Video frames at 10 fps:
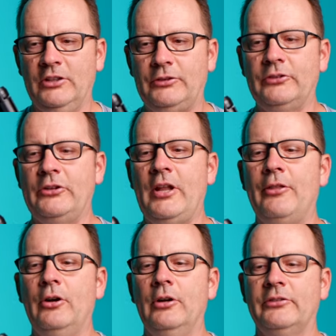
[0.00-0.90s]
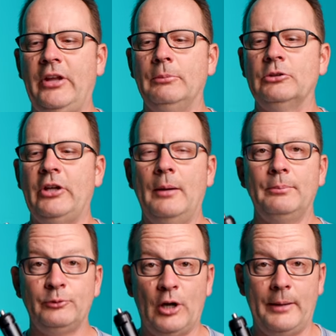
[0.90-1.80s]
This is another
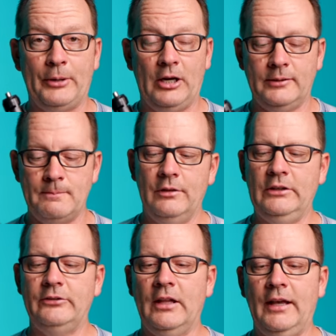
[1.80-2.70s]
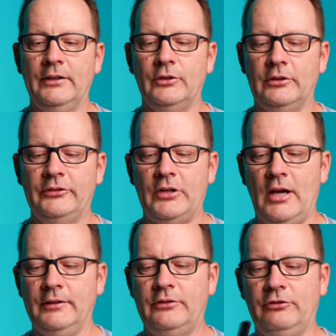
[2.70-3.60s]
tabletop tripod. These legs are
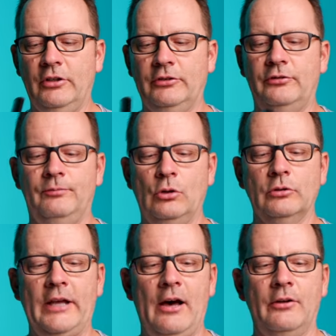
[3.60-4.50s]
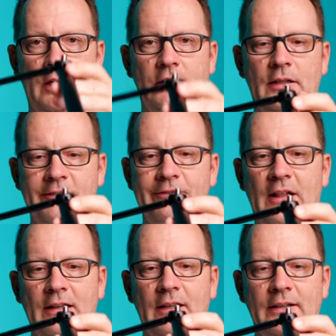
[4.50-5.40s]
designed to just fold out and lay
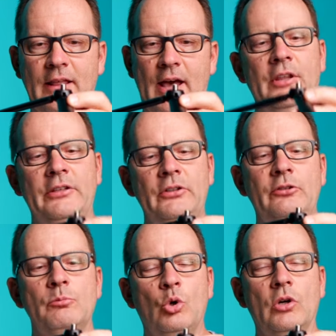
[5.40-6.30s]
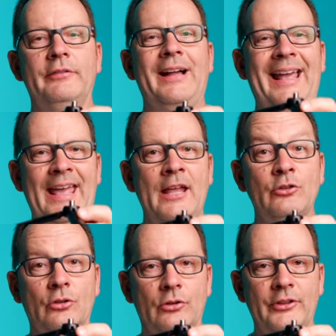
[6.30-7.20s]
flat like that. This is is more of a
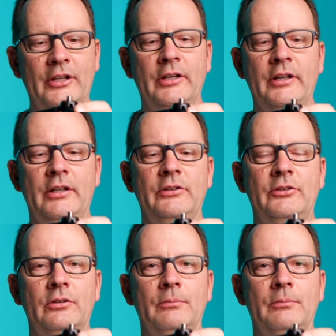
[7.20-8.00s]
handle than it is